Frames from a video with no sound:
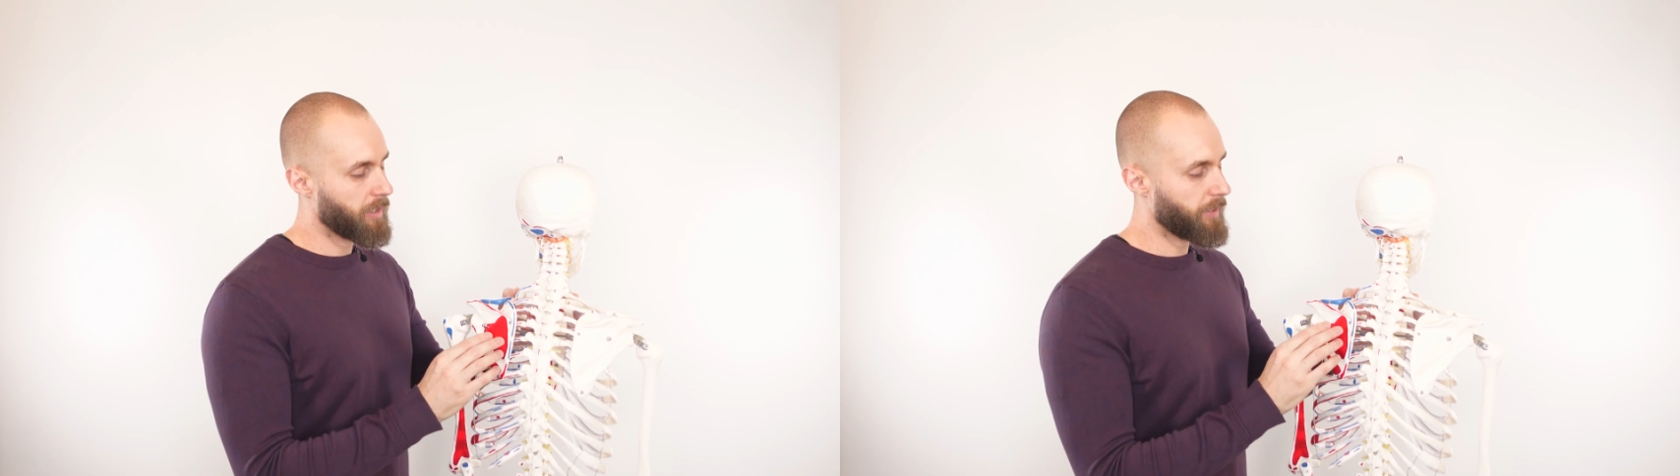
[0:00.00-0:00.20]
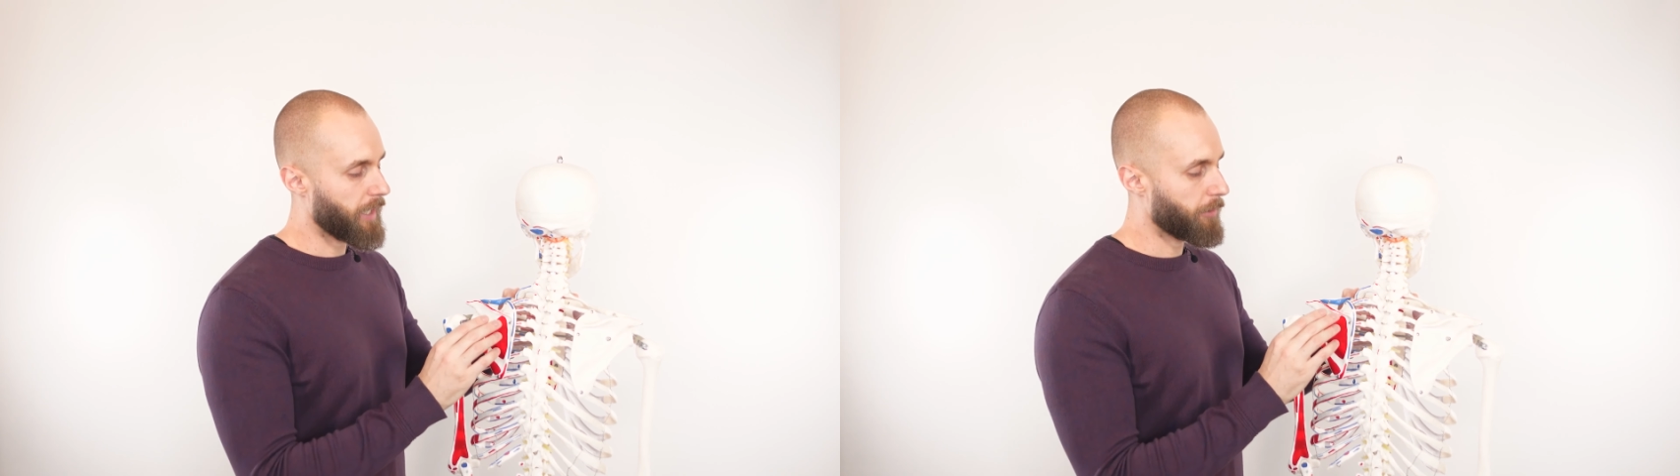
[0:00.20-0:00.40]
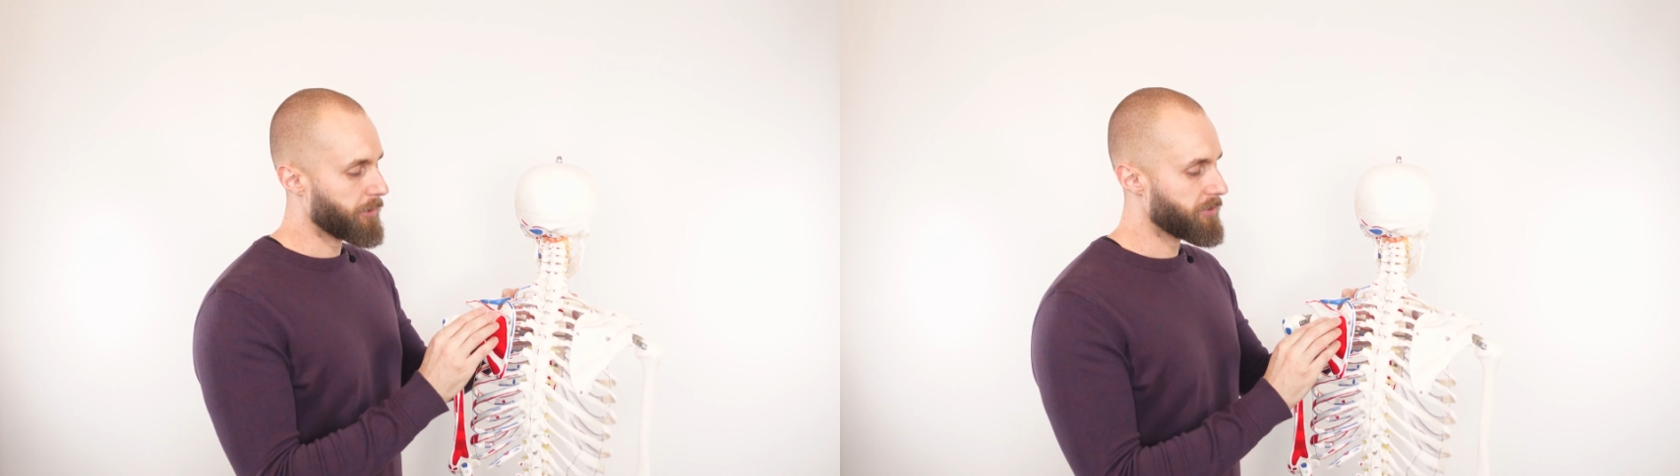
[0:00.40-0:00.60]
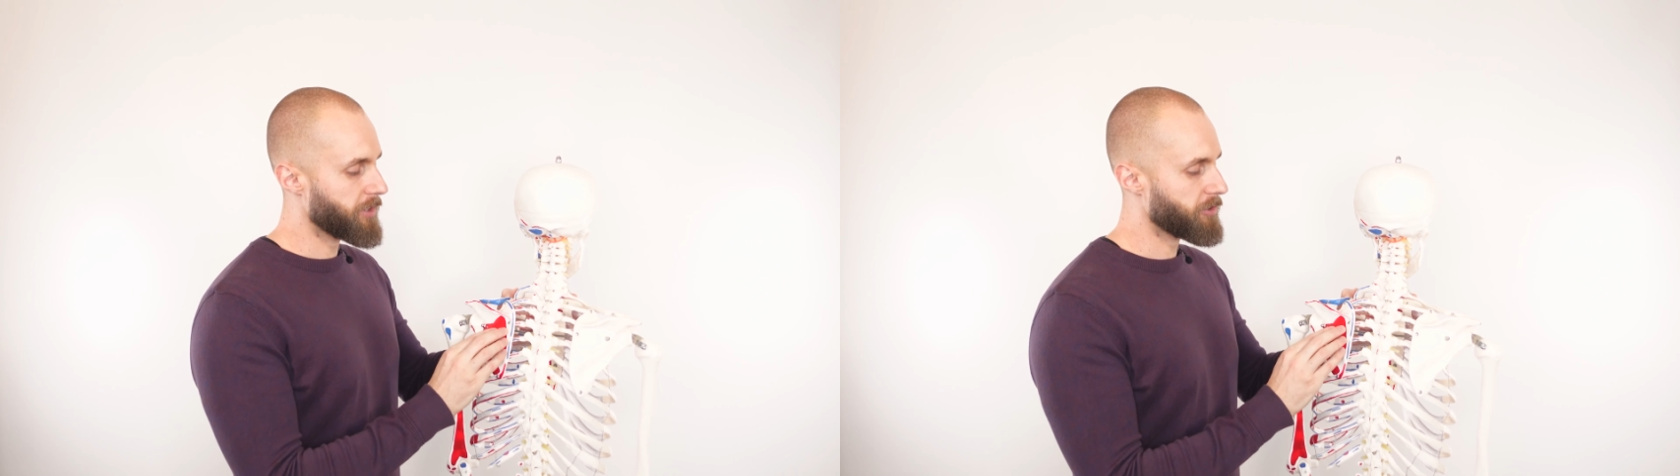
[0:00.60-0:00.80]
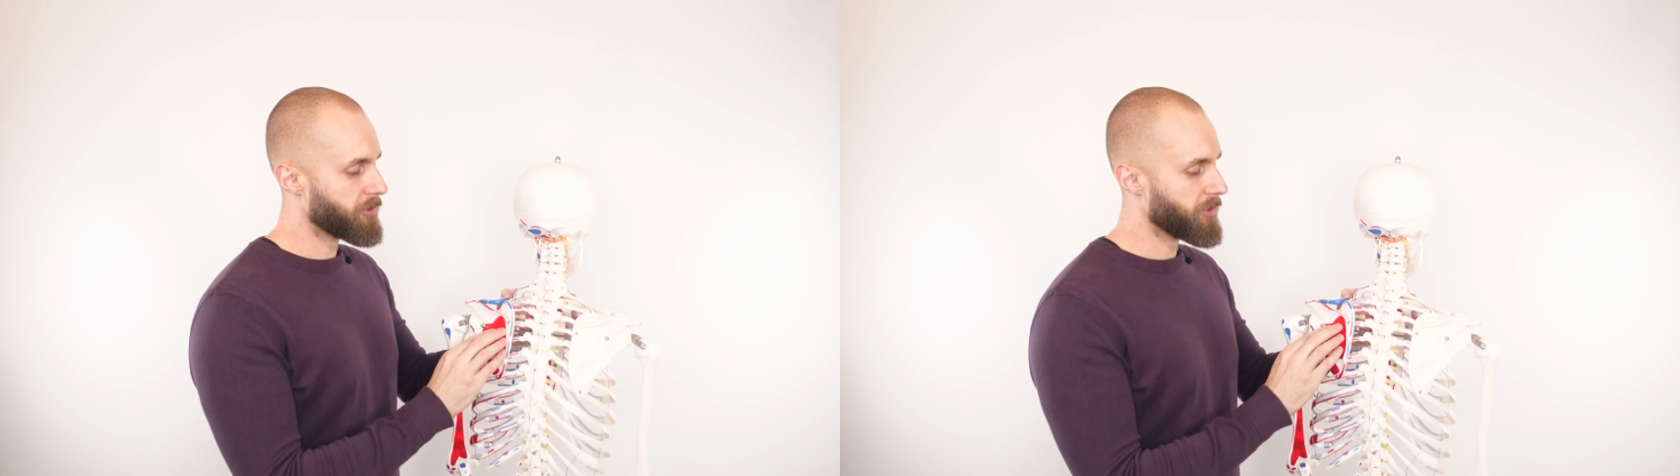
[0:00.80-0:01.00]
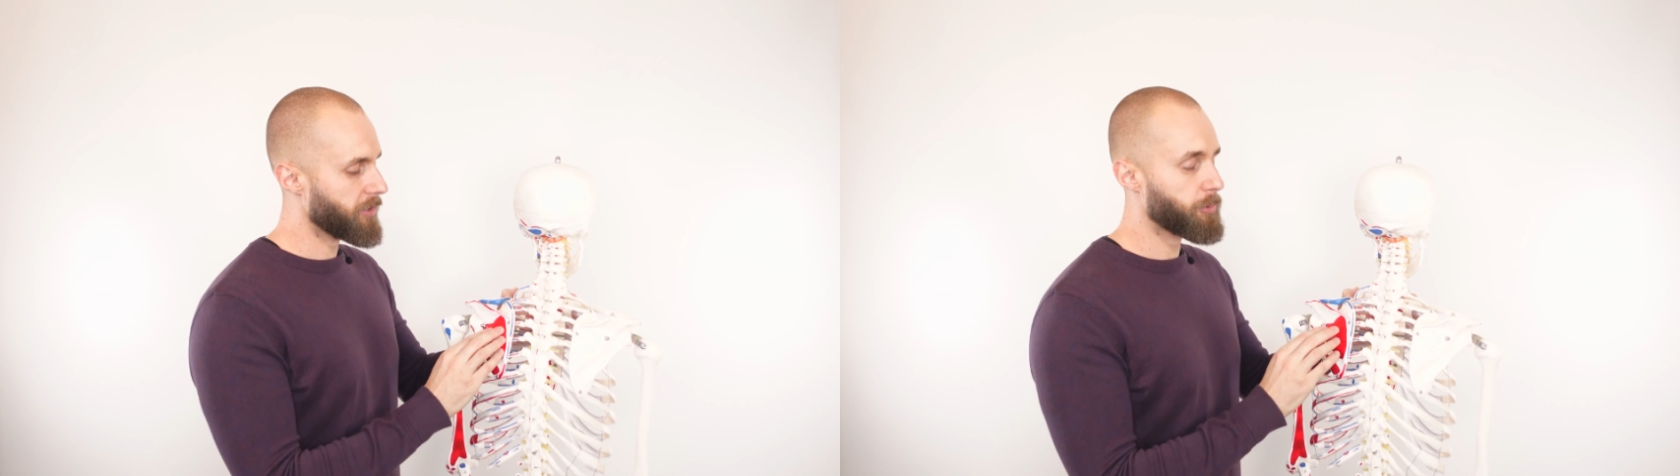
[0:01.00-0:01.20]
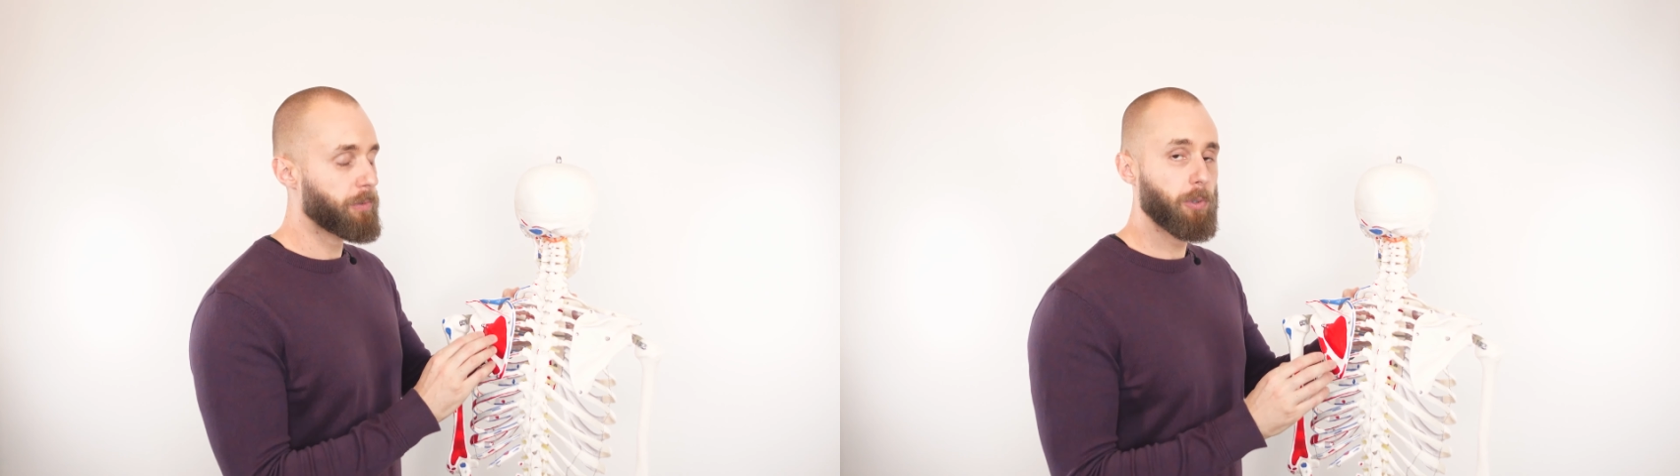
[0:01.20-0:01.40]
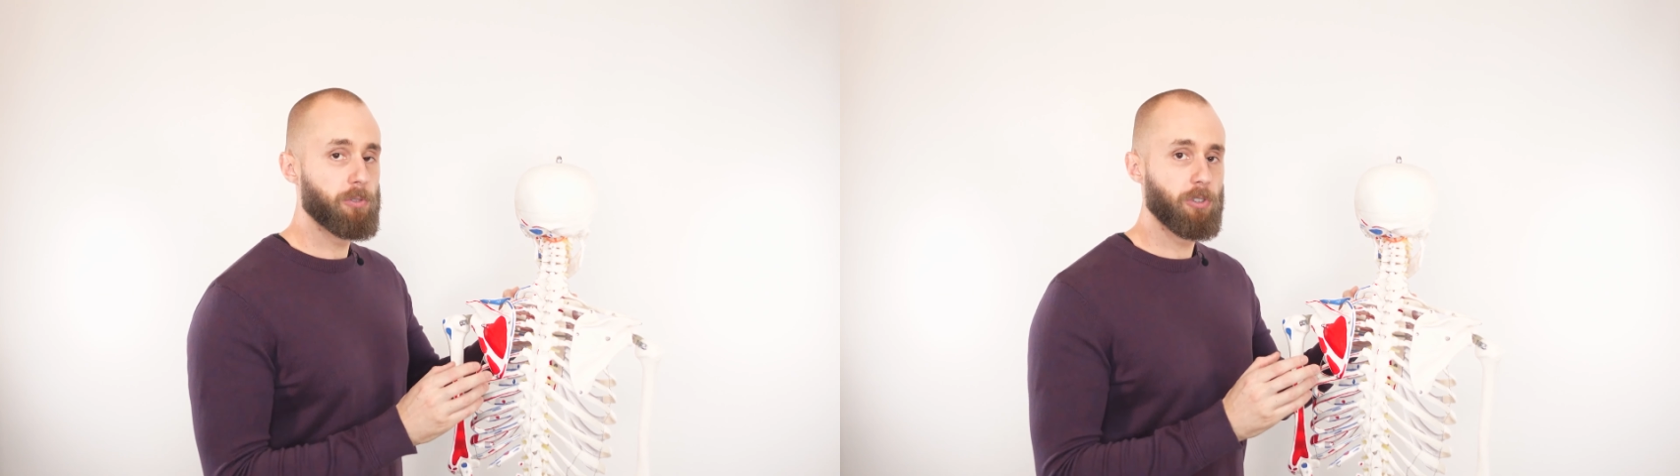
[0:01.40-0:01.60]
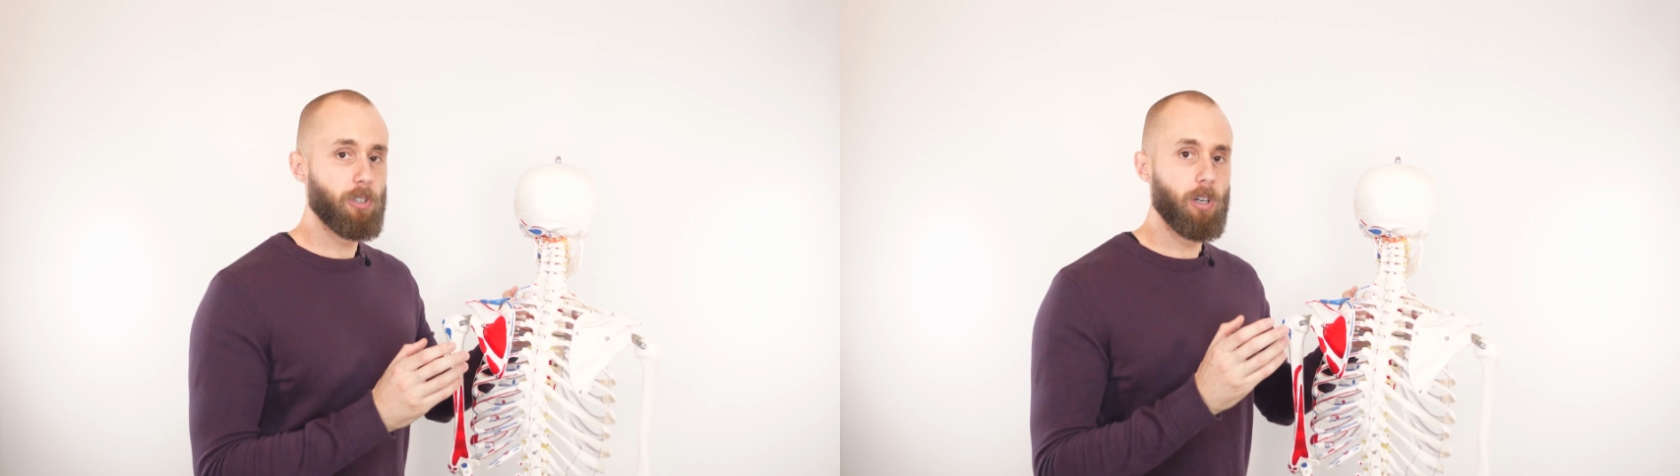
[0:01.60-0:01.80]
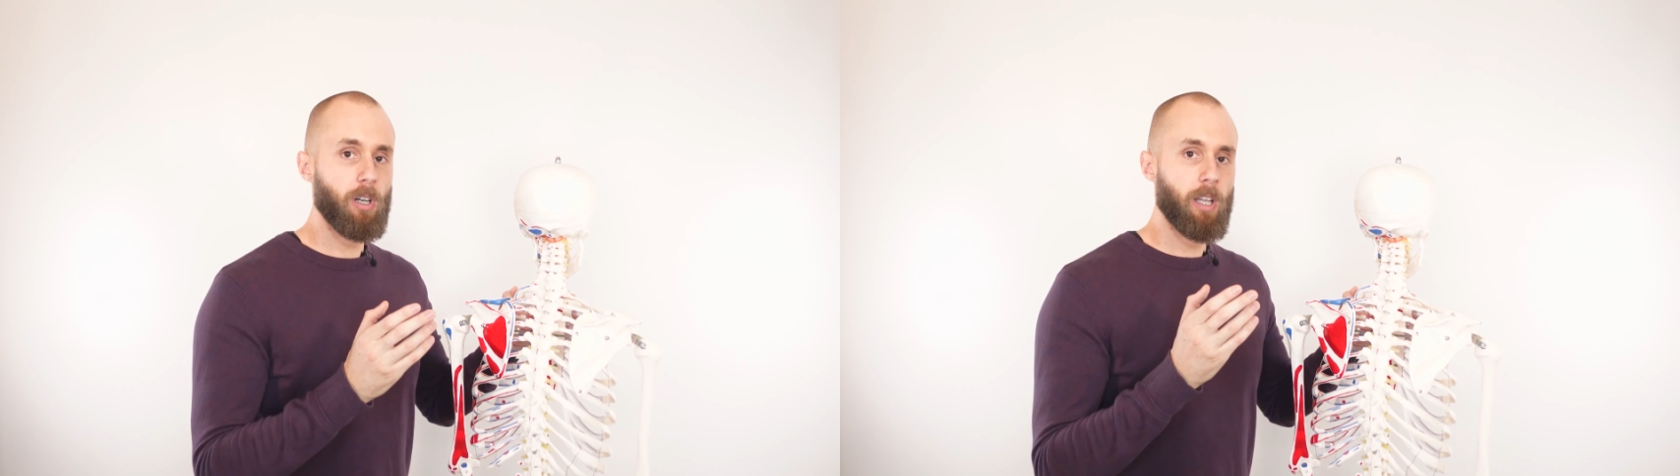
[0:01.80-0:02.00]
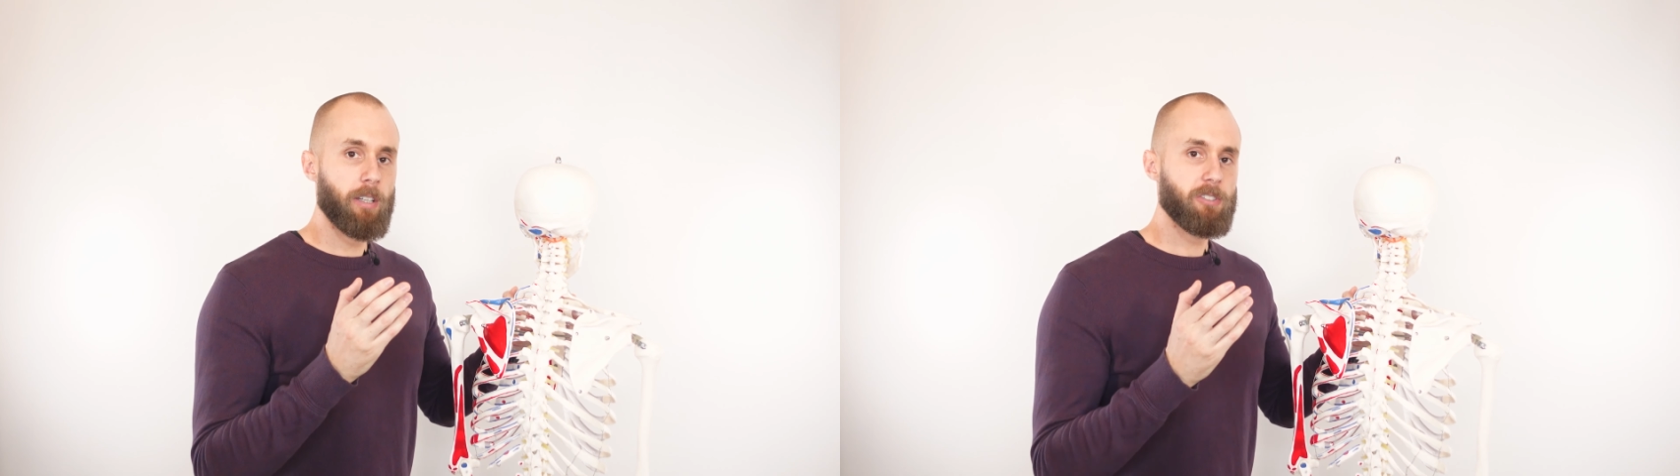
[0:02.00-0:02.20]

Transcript: Now in addition to this we've also got